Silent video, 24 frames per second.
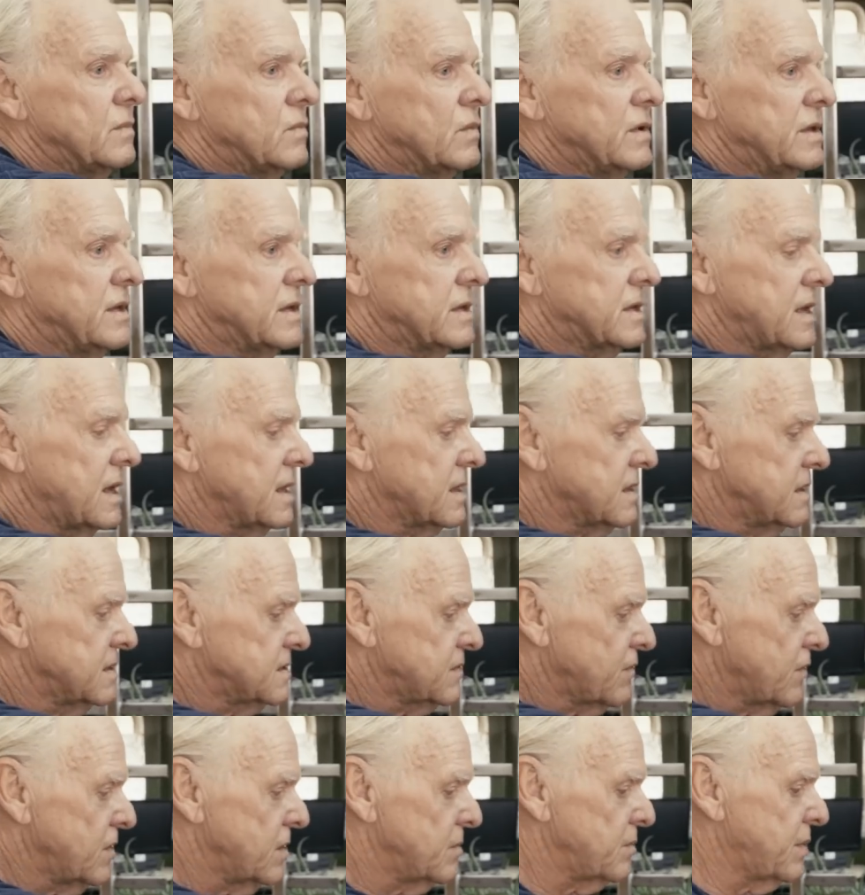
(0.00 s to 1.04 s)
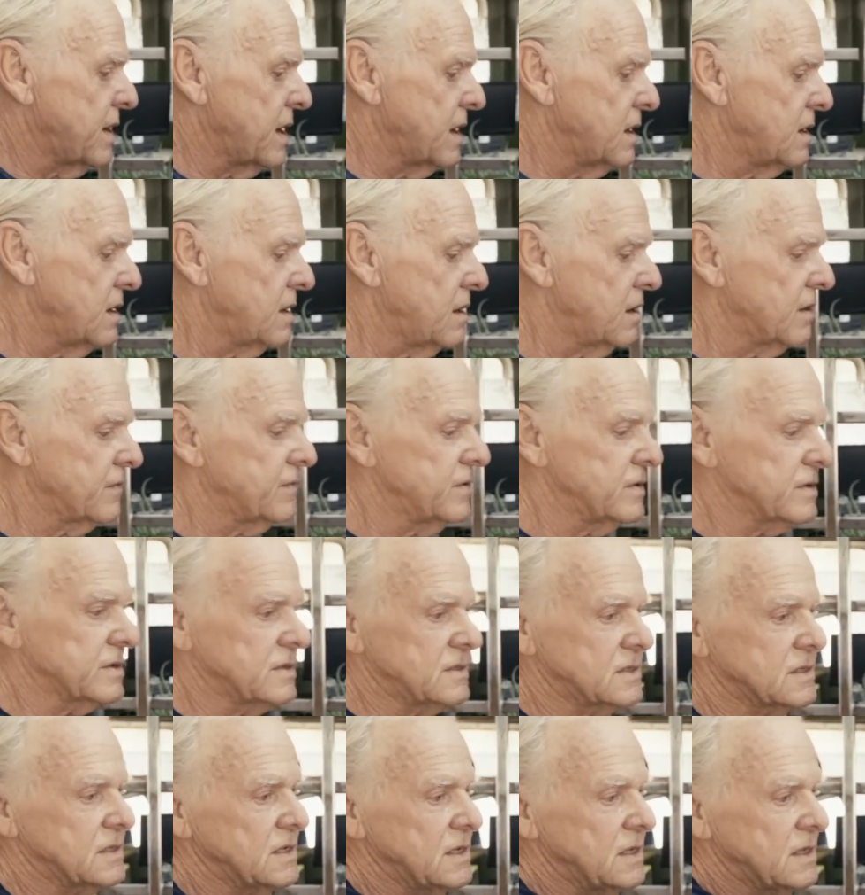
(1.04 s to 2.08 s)
When you take this front panel off, you
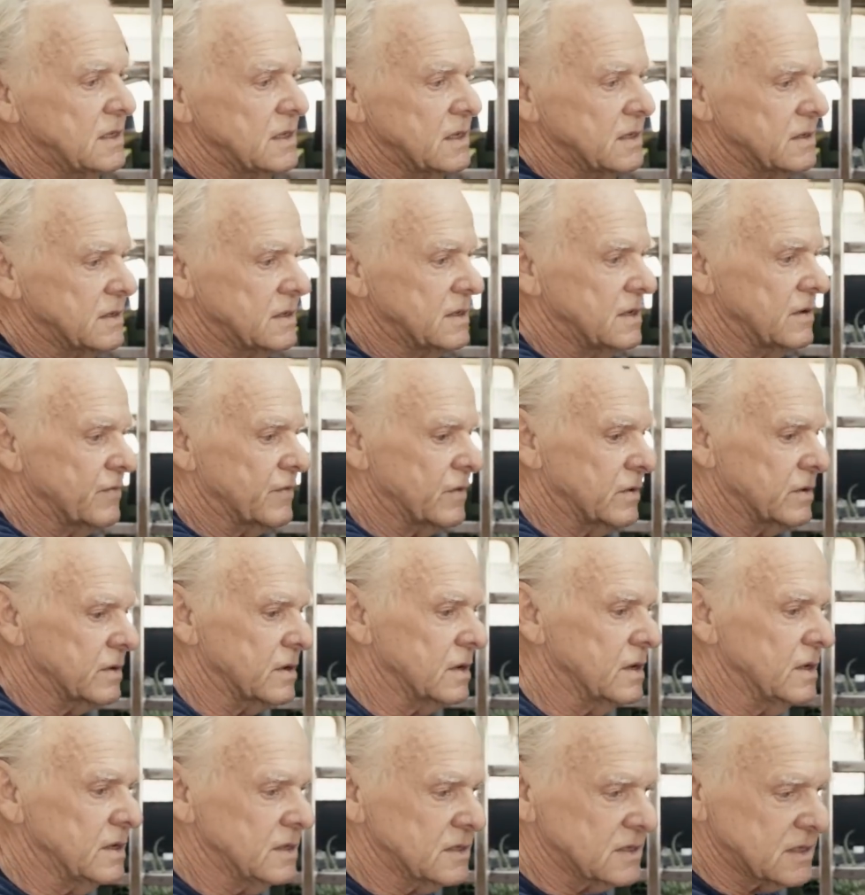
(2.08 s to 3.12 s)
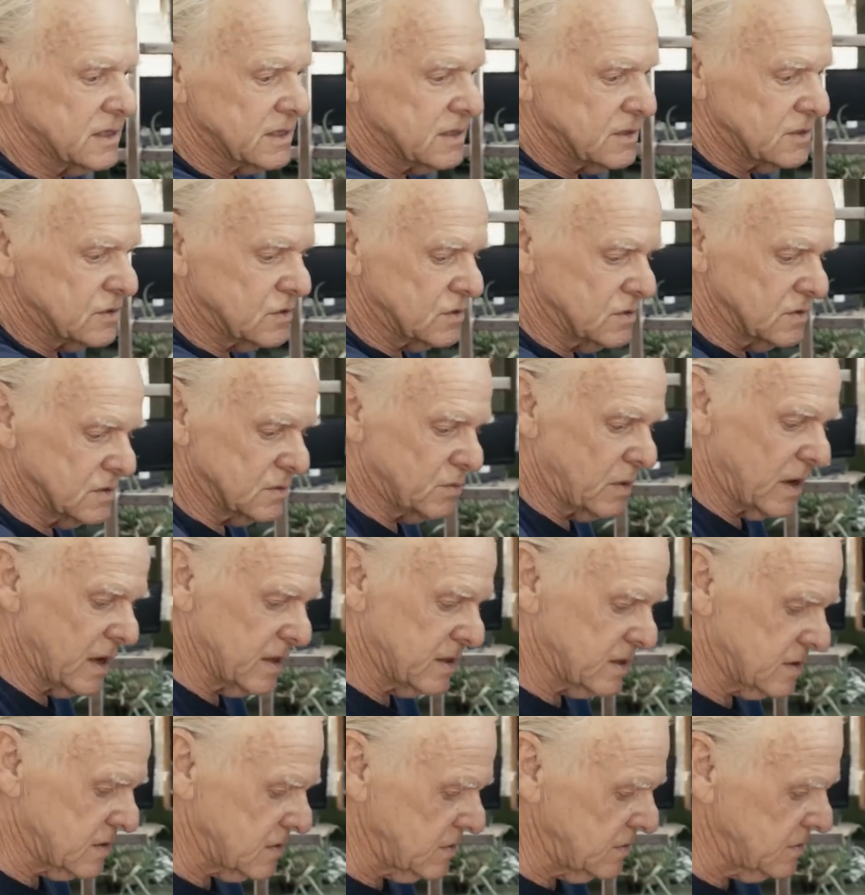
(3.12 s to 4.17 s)
can see the different signatures by
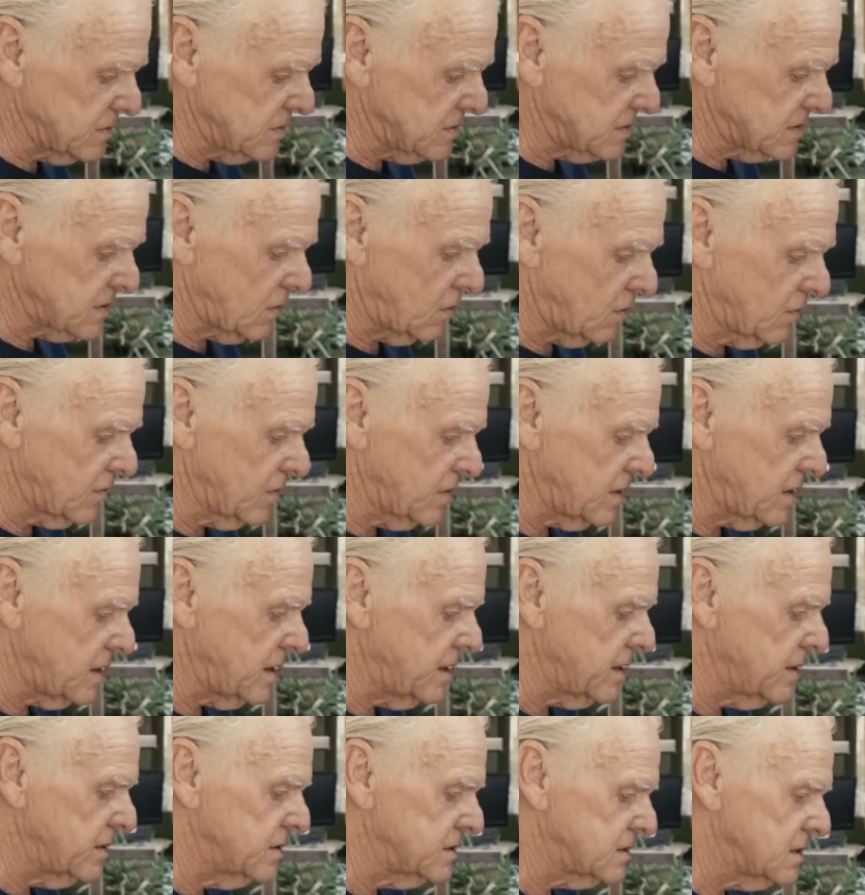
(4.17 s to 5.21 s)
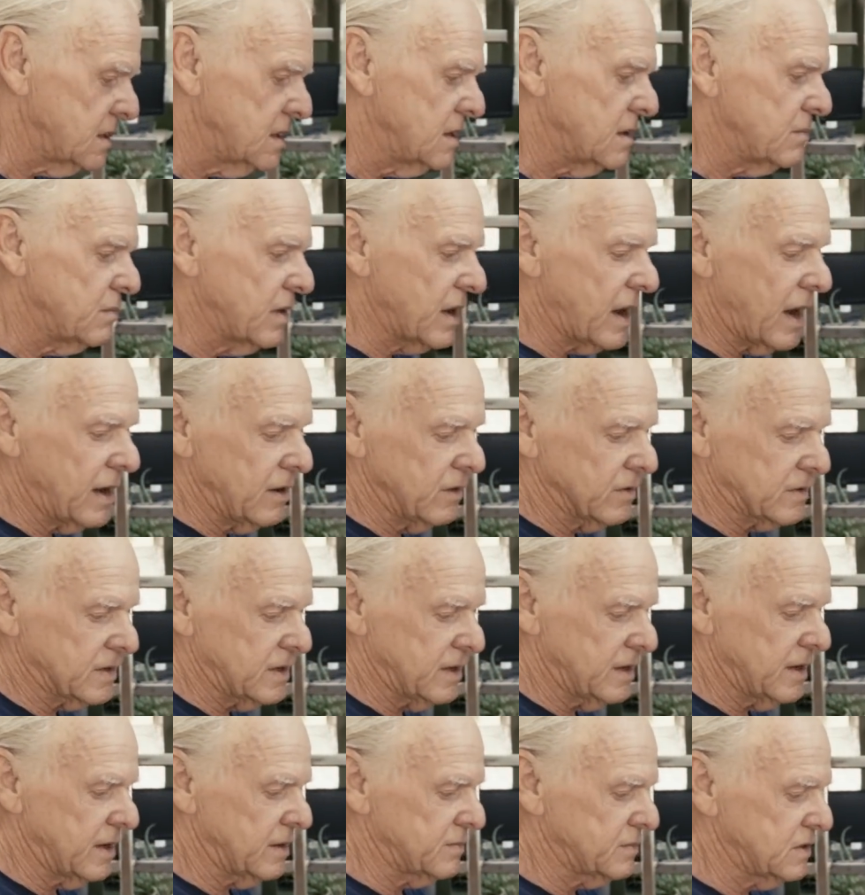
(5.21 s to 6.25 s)
the tuners over the years. But I looked
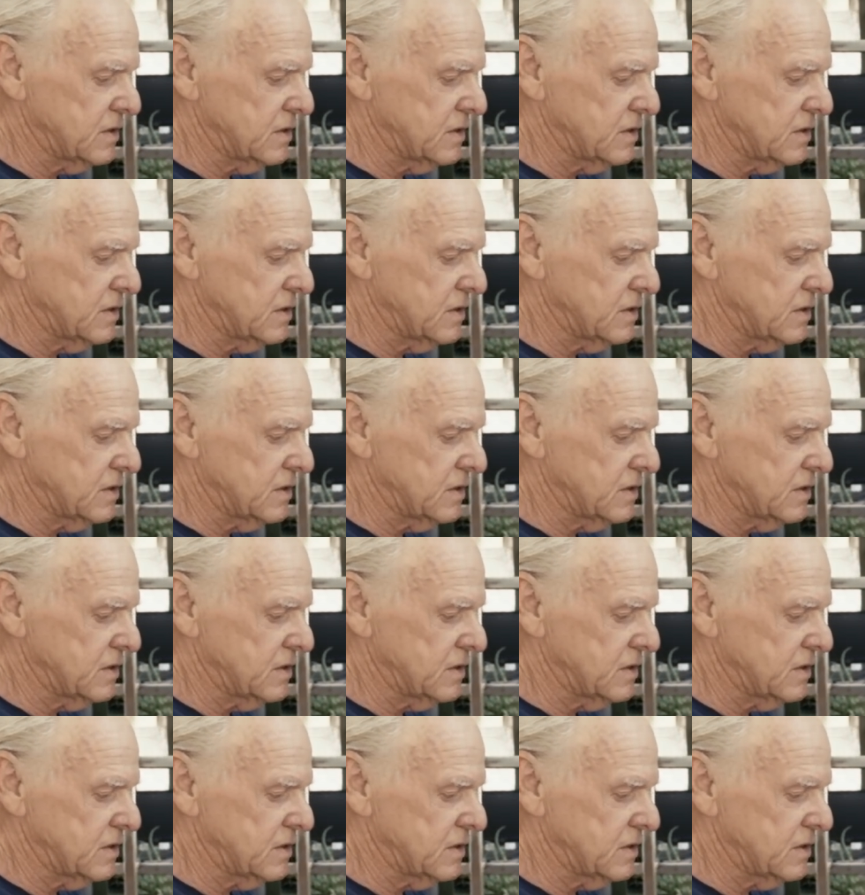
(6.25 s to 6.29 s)
it up